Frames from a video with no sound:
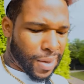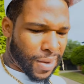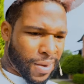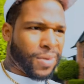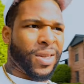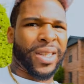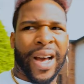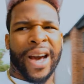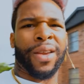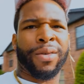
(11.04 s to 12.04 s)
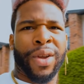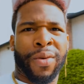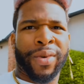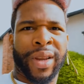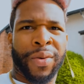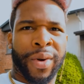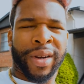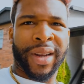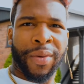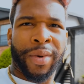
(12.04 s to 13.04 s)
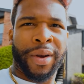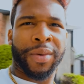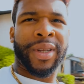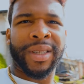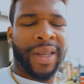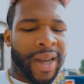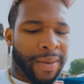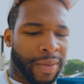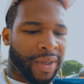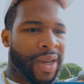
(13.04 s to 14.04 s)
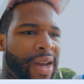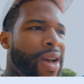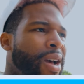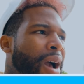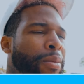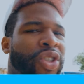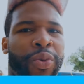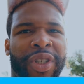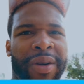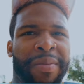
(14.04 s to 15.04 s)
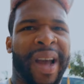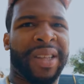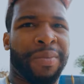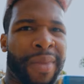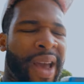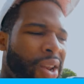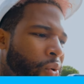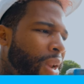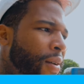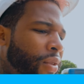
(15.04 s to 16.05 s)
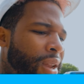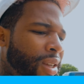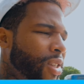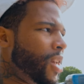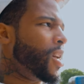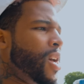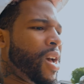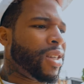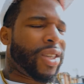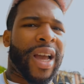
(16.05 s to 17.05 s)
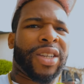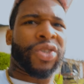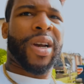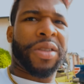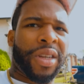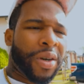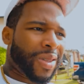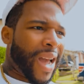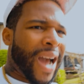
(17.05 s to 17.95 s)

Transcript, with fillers: oh, this auto don't really work that well with these cameras. I'm gonna switch it back to manual after this. So y'all just gonna have to deal with the